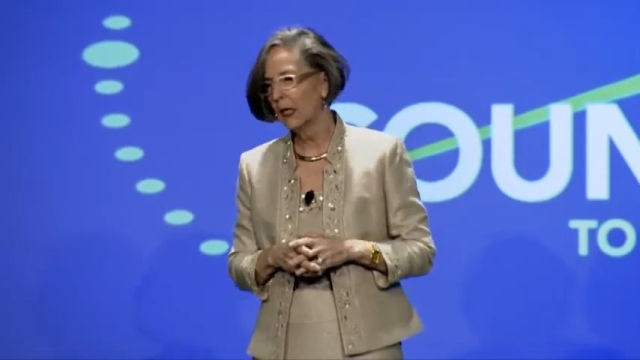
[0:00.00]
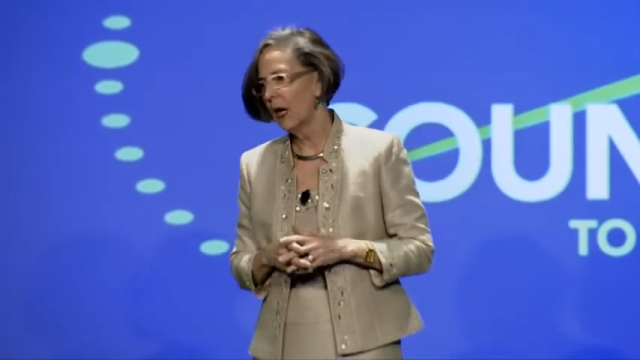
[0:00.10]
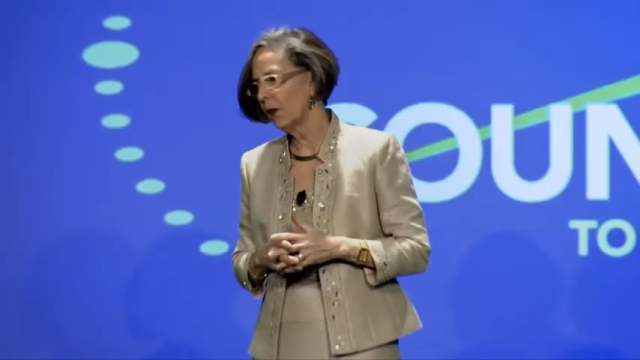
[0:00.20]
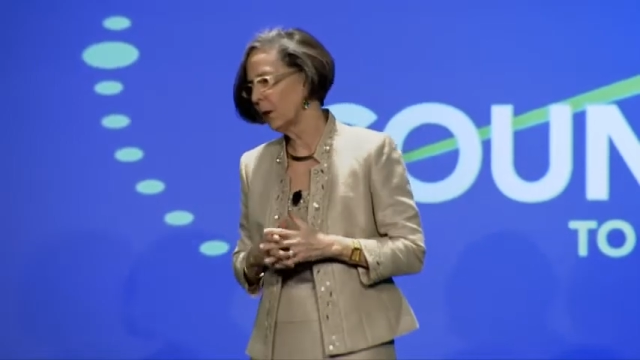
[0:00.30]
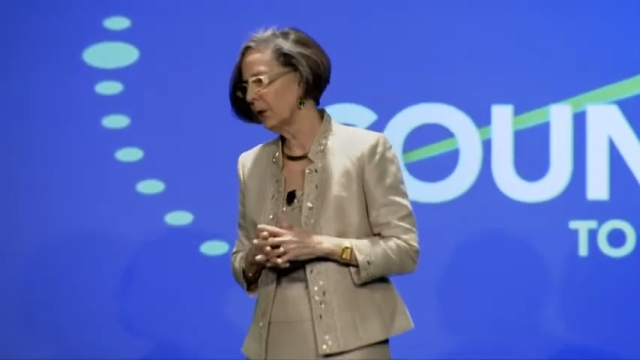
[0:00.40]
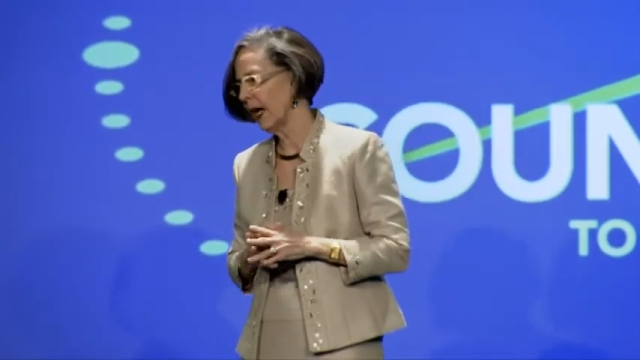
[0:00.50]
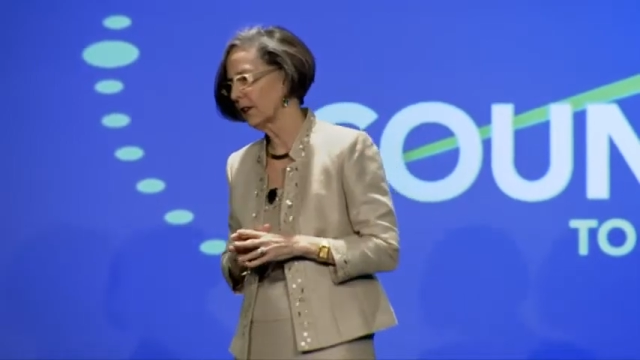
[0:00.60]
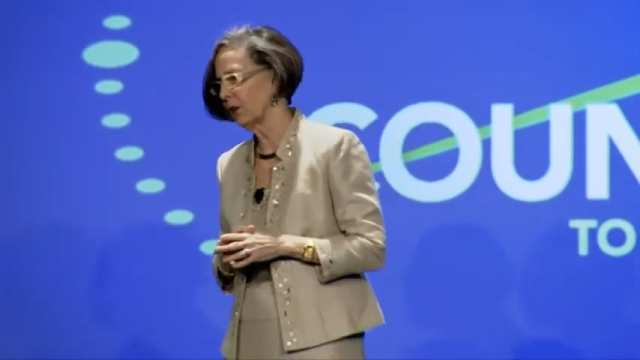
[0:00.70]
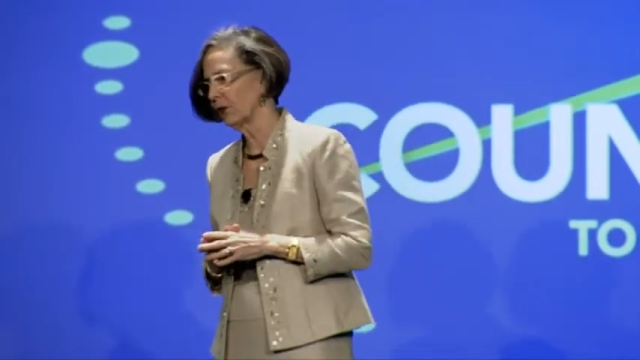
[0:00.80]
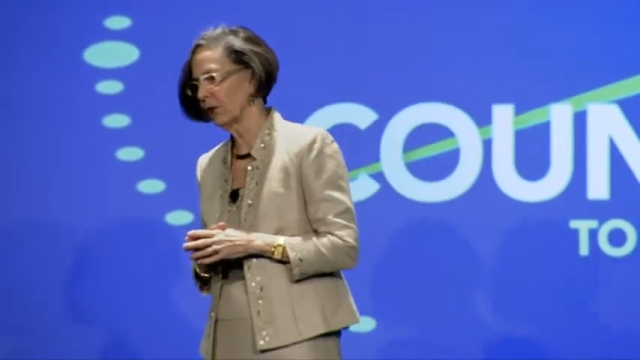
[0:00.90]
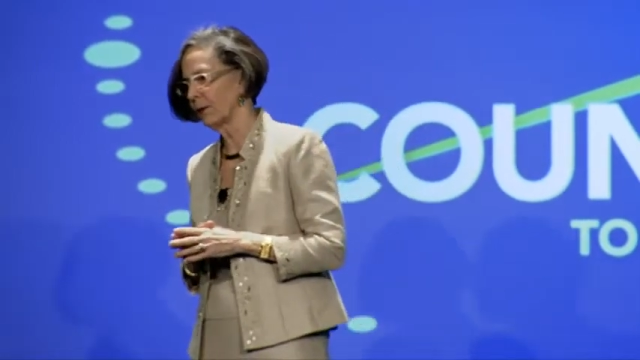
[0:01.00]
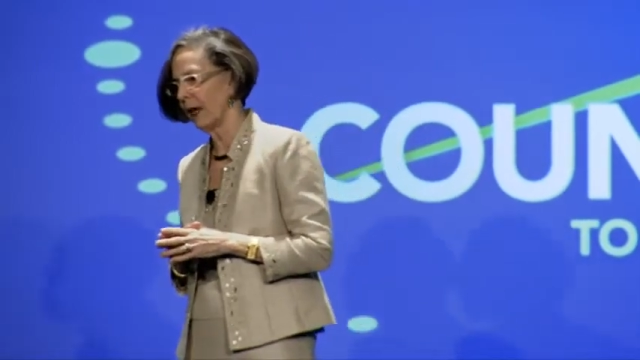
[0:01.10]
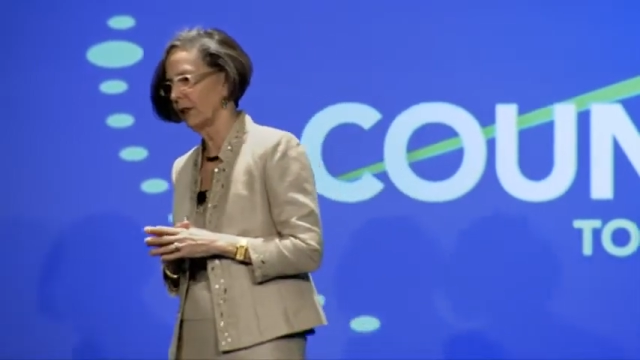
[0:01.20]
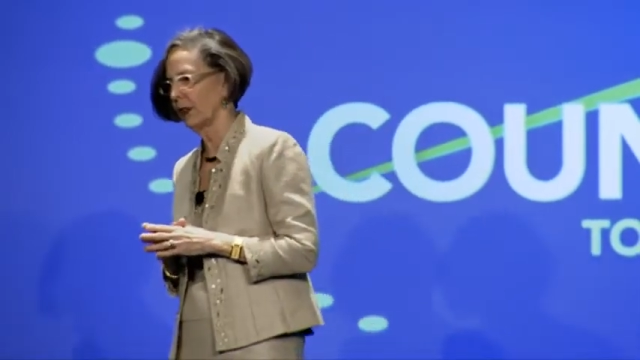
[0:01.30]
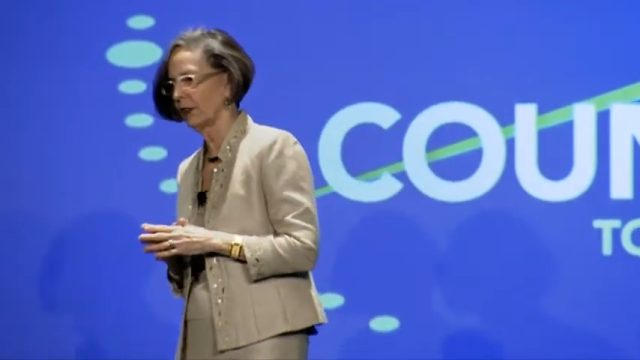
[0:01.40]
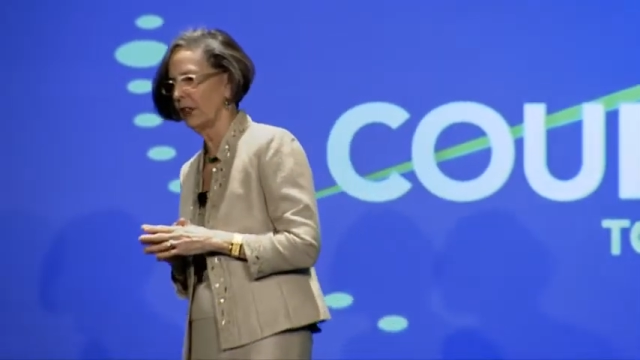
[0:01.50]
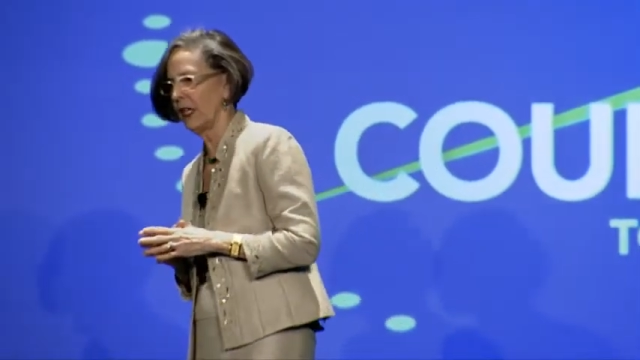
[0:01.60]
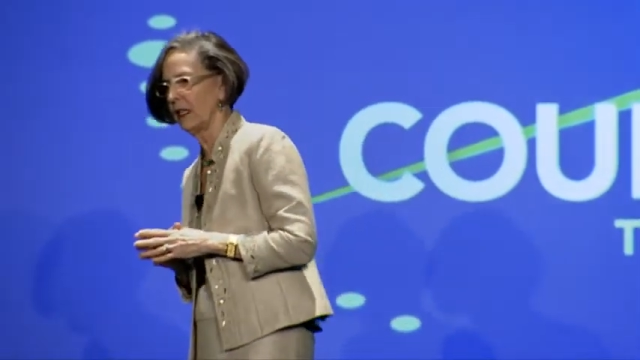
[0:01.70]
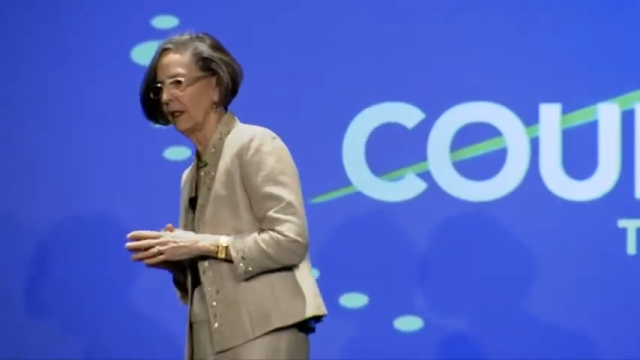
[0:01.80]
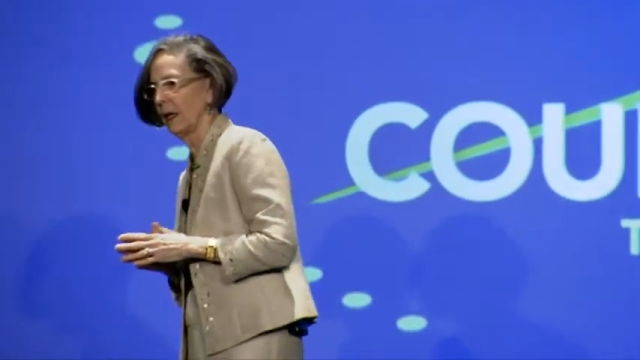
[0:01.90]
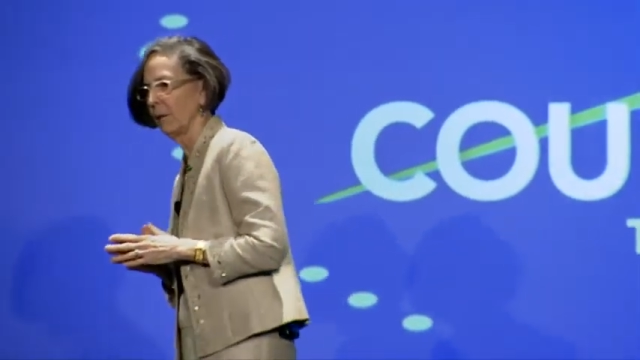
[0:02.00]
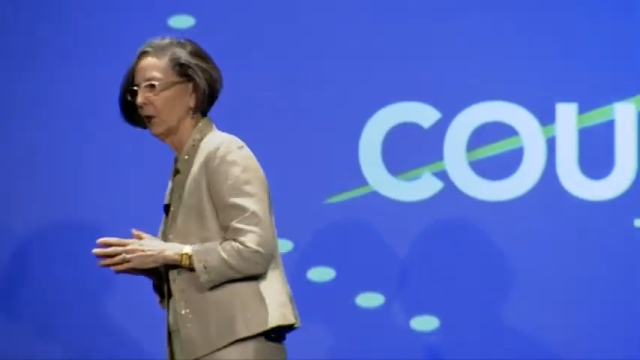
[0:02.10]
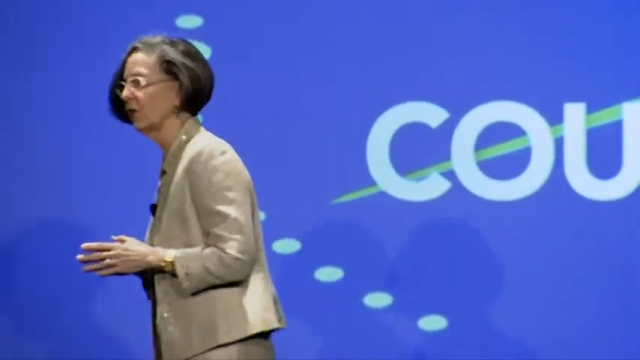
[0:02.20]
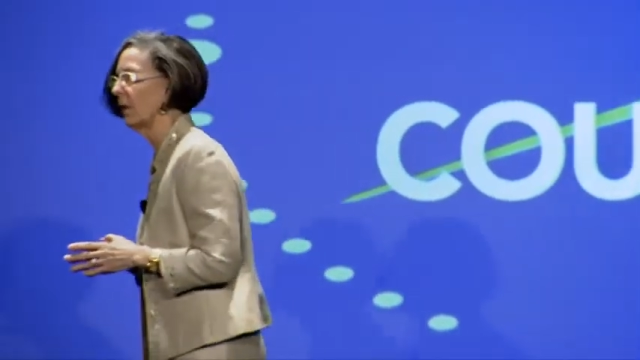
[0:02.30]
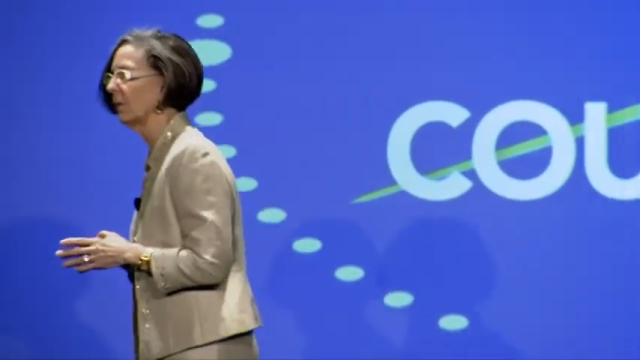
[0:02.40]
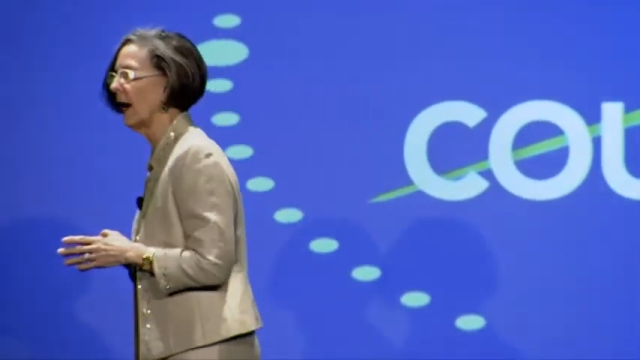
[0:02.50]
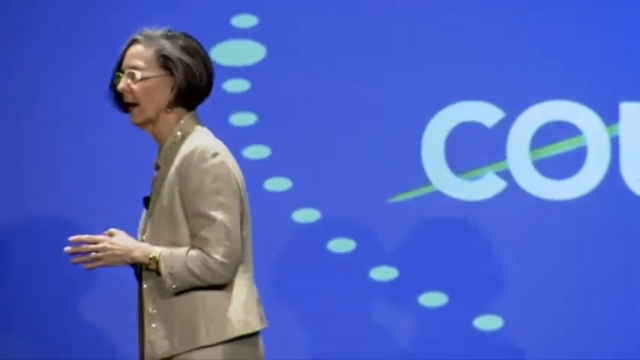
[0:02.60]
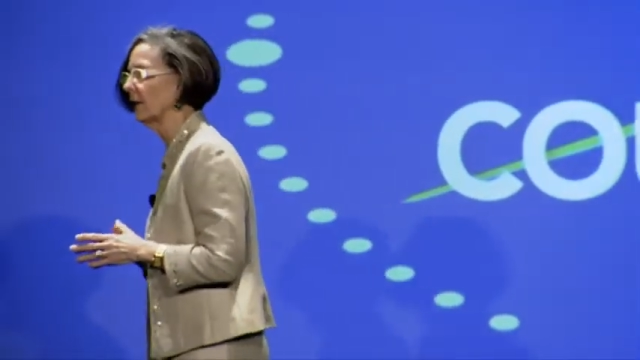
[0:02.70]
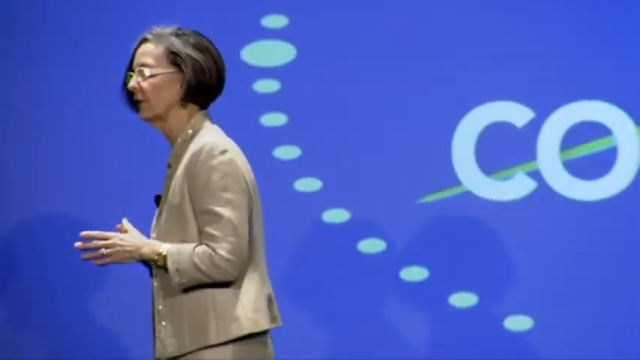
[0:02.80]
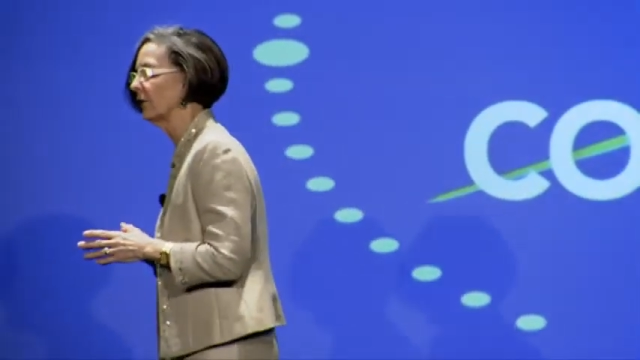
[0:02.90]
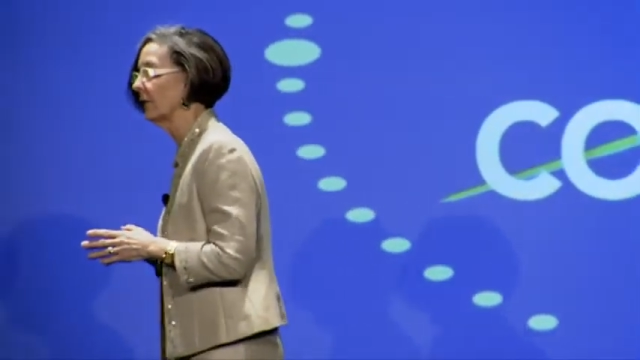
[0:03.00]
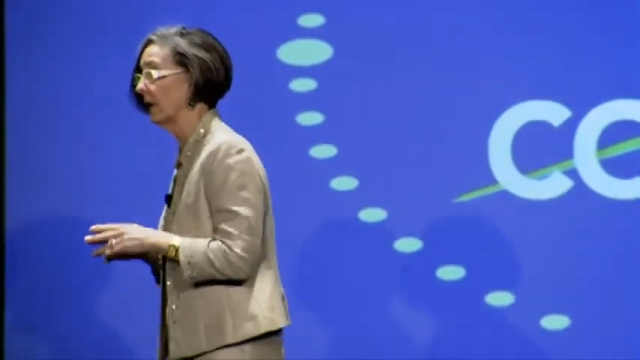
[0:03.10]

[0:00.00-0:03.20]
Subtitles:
Other practitioners might succeed in the emerging practice